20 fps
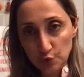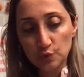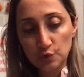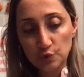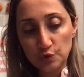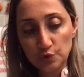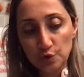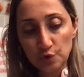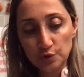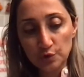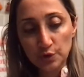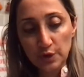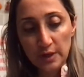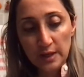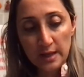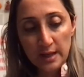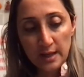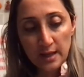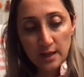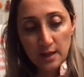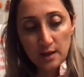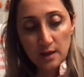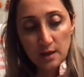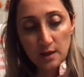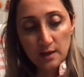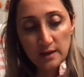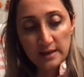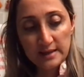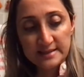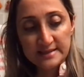don't you're not
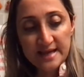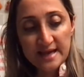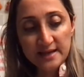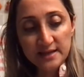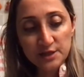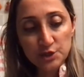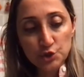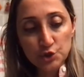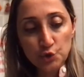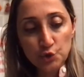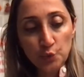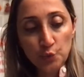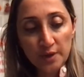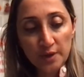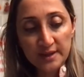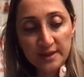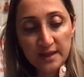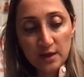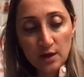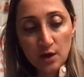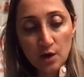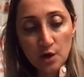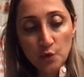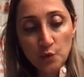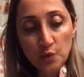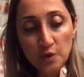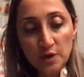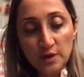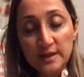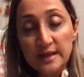uh, exactly sure what they are.
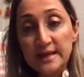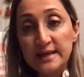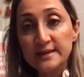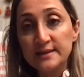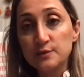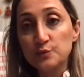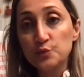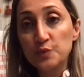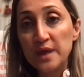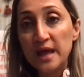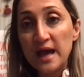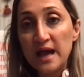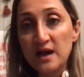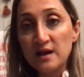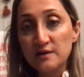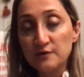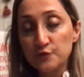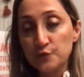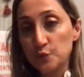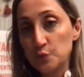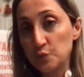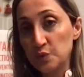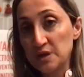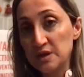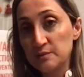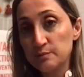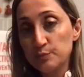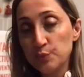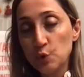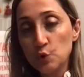Well, we have we
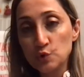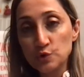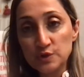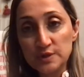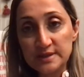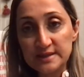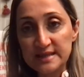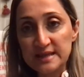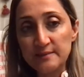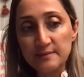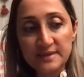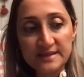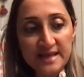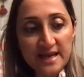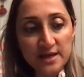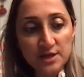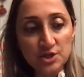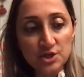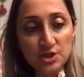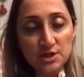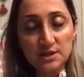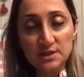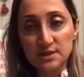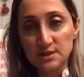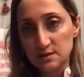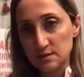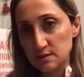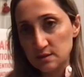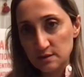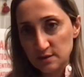impose the same sanctions
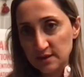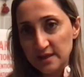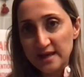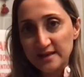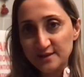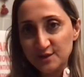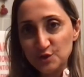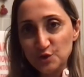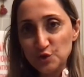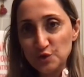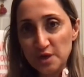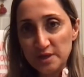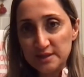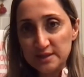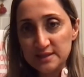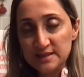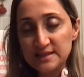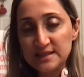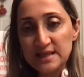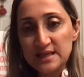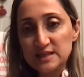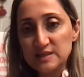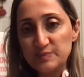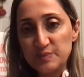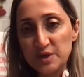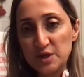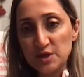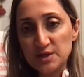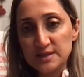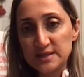uh, that the United States,
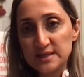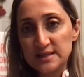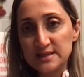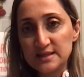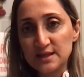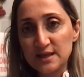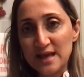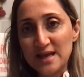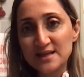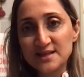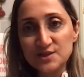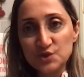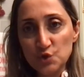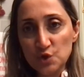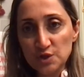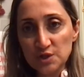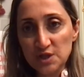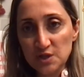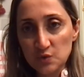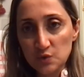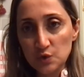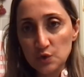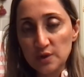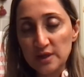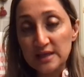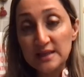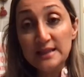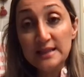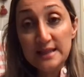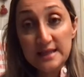because it's an extraterritorial,
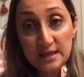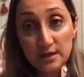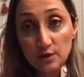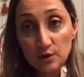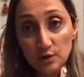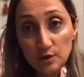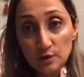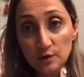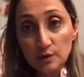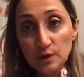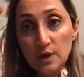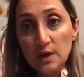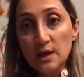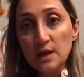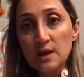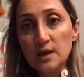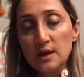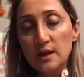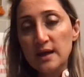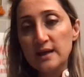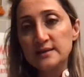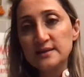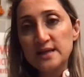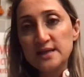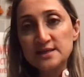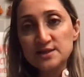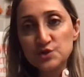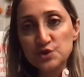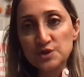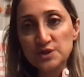illegal and
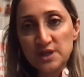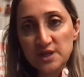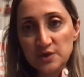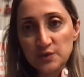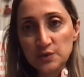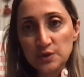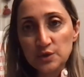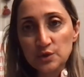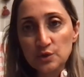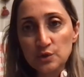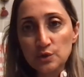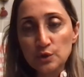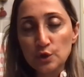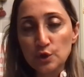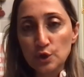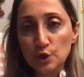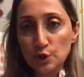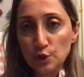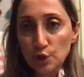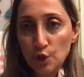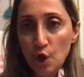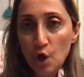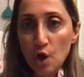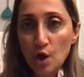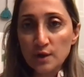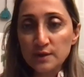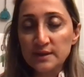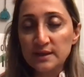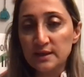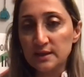extraterritorial
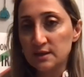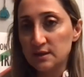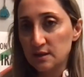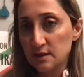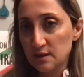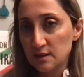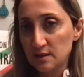law. The, uh,